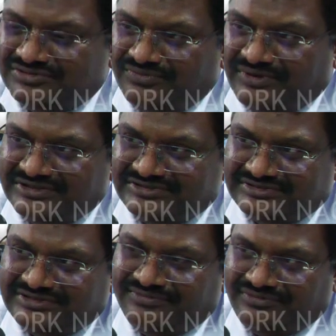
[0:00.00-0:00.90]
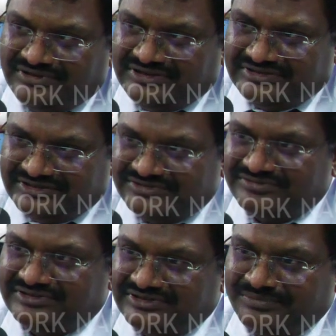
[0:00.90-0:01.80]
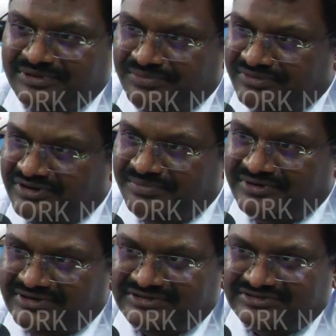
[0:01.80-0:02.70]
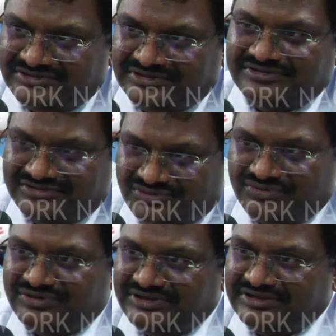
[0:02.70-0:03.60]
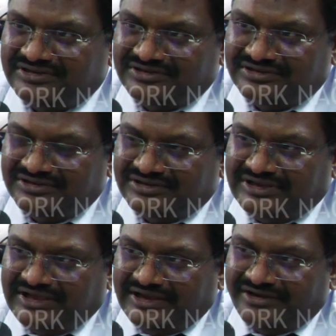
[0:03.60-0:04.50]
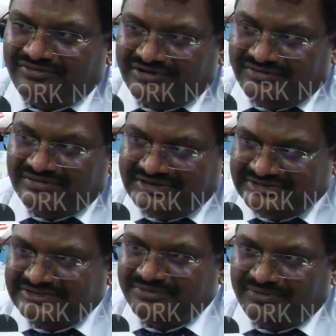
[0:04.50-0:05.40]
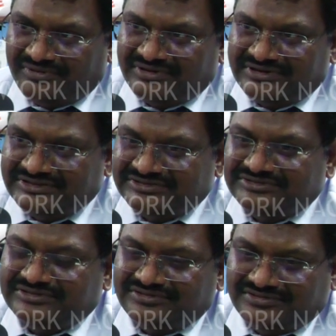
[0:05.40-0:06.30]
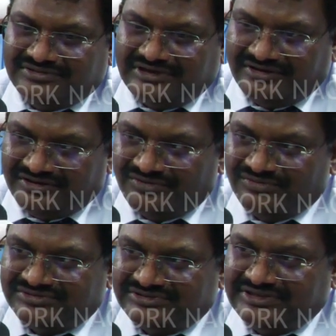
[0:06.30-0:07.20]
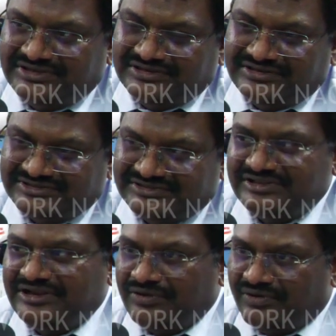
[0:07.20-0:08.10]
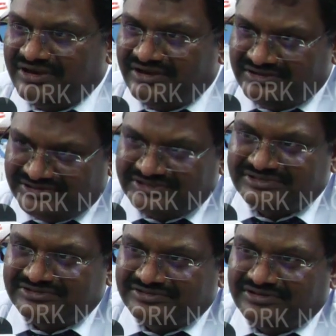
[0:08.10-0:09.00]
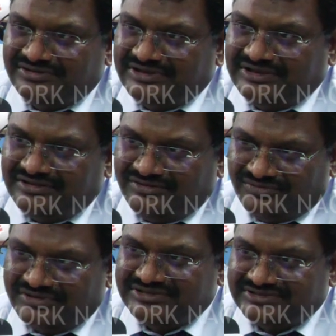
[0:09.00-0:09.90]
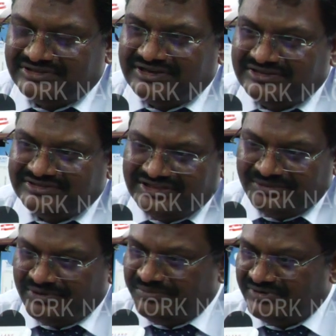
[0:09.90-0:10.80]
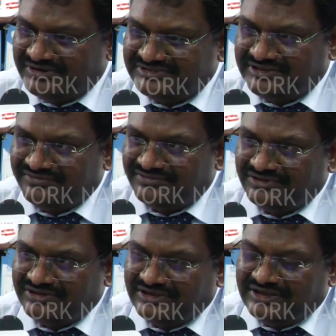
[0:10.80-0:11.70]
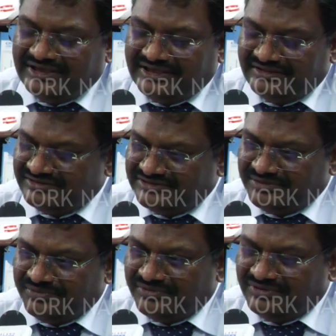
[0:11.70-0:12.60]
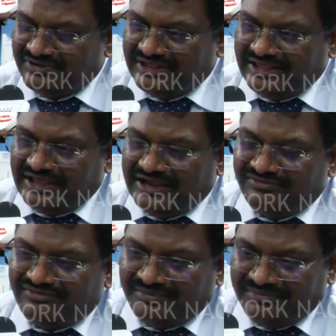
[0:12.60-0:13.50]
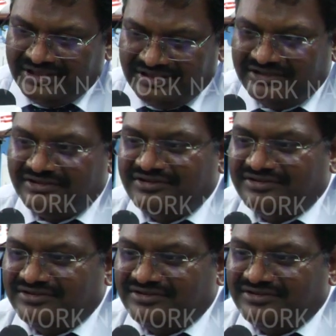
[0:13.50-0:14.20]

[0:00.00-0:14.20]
So once the fuel is received in Dimapur depot, it is stored here, and whatever the receipt product is undergoes the necessary quality checks in the location, that is in Dimapur itself, in this depot. And from here,